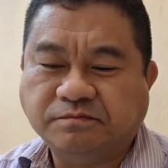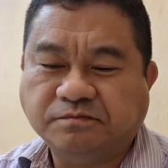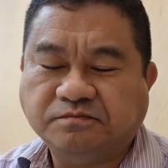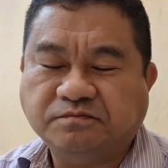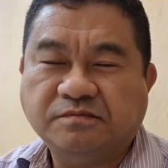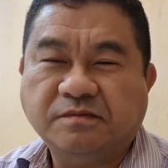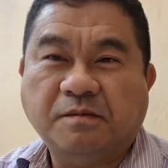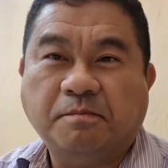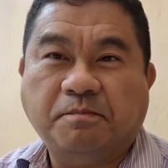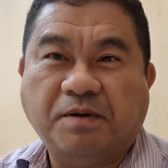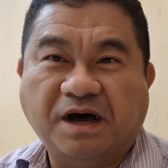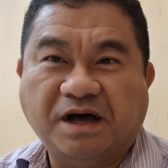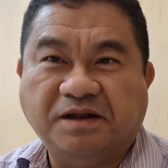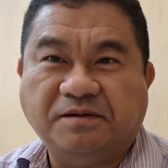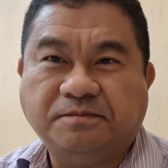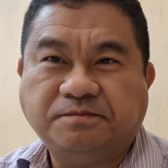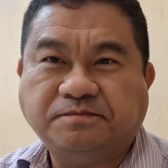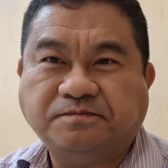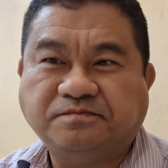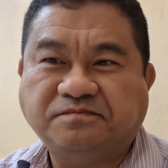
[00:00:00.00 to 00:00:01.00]
But
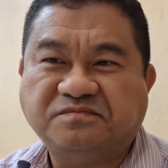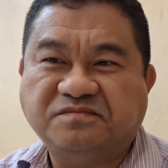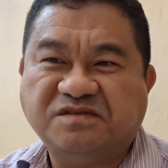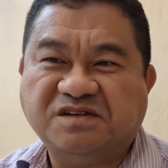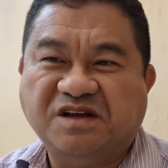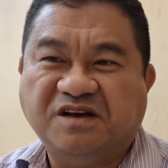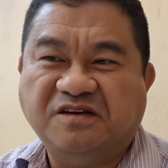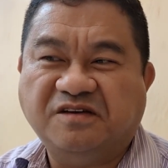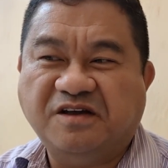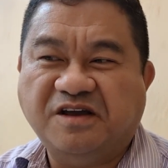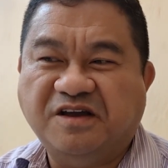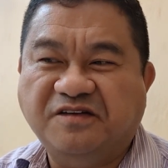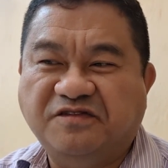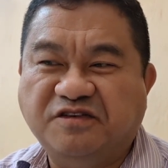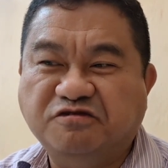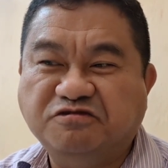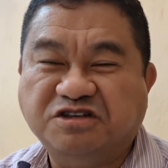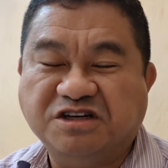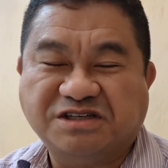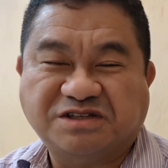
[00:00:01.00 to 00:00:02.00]
if you just
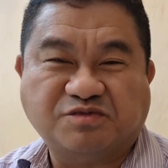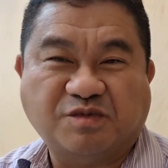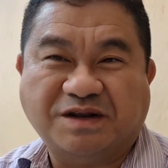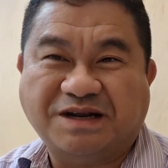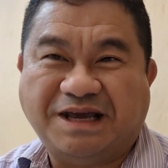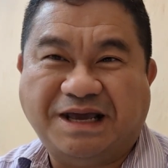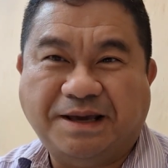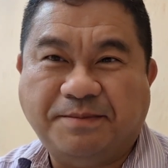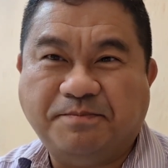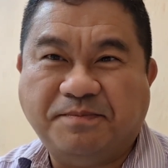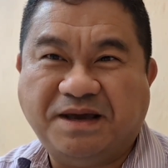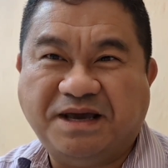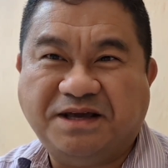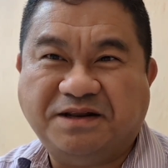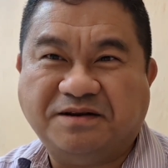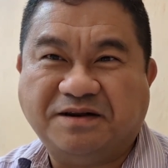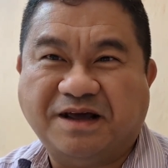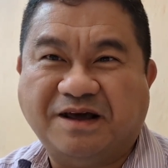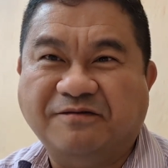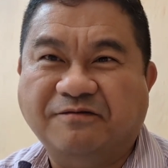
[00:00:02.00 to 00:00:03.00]
want to eat meat
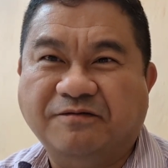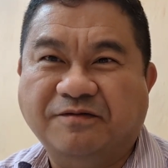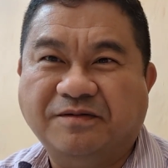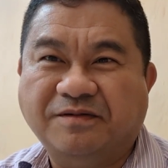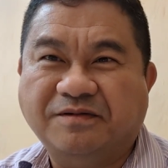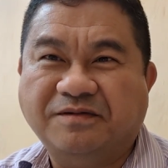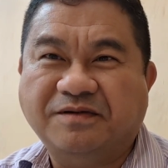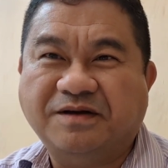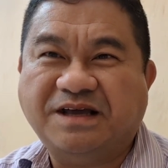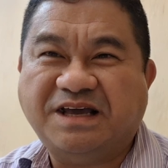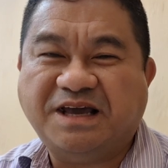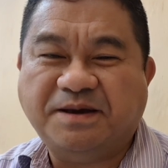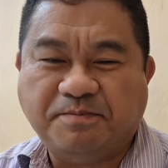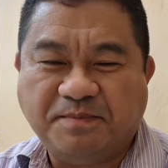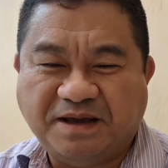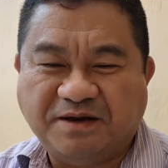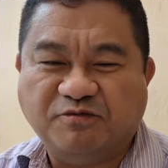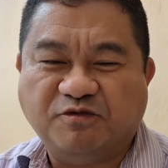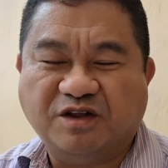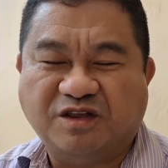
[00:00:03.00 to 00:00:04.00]
and eat meat with
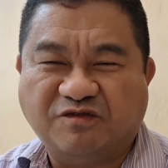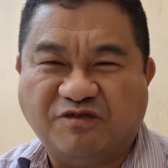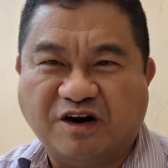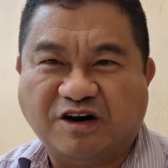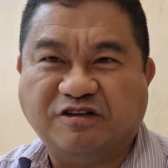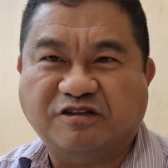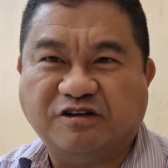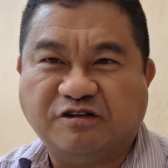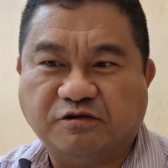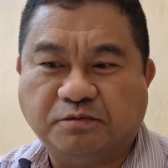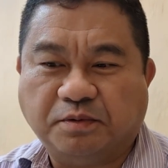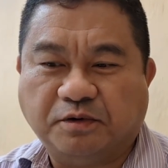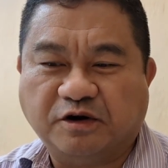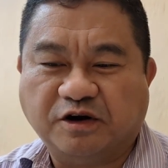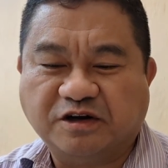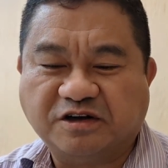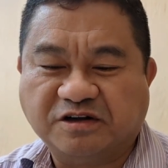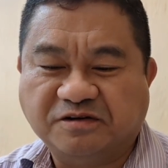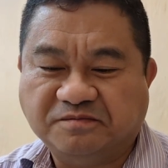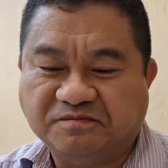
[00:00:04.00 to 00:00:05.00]
very little pork,
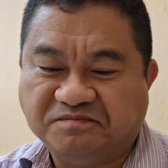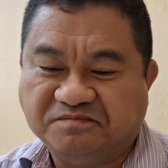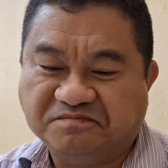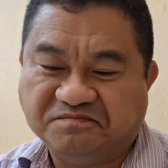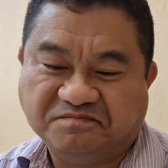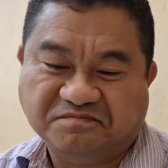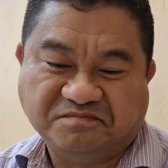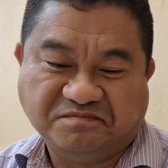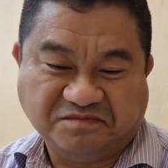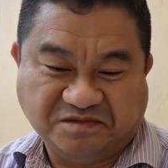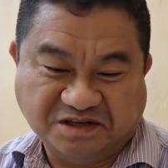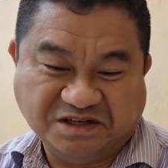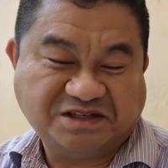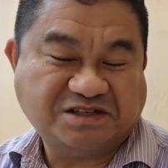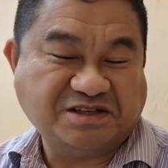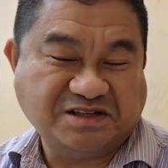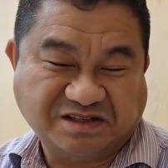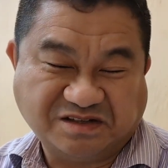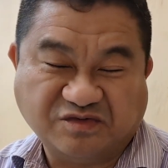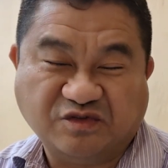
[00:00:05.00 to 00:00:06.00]
this is for
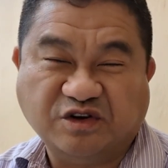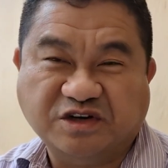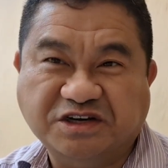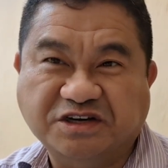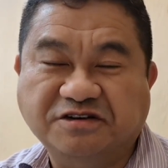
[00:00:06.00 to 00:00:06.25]
you.